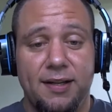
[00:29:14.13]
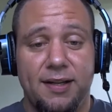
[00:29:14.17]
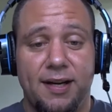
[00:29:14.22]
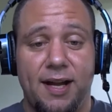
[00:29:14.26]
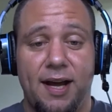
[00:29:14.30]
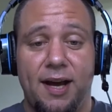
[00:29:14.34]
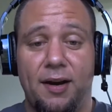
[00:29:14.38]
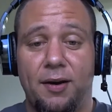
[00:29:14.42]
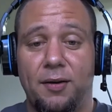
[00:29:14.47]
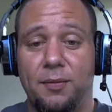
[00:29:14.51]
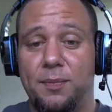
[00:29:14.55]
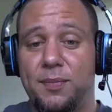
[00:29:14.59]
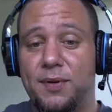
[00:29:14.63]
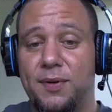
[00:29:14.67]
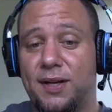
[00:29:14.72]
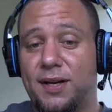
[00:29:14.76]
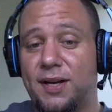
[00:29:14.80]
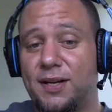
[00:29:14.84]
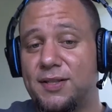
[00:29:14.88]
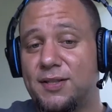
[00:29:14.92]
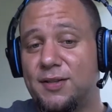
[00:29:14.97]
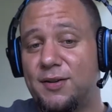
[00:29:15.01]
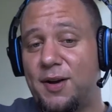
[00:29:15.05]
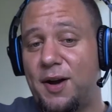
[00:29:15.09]
Now,
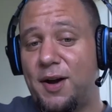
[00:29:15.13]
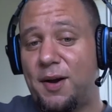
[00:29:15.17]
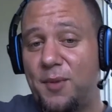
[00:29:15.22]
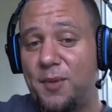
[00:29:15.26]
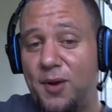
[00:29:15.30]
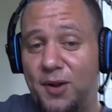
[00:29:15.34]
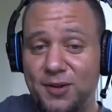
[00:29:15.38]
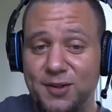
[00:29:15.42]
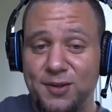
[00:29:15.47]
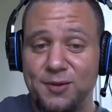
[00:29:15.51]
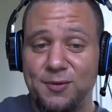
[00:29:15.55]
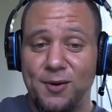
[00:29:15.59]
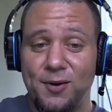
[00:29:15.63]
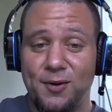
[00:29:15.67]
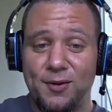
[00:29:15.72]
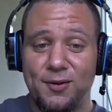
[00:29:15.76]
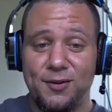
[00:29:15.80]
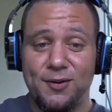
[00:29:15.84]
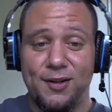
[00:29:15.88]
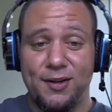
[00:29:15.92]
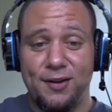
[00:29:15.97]
because they're not multi rotor,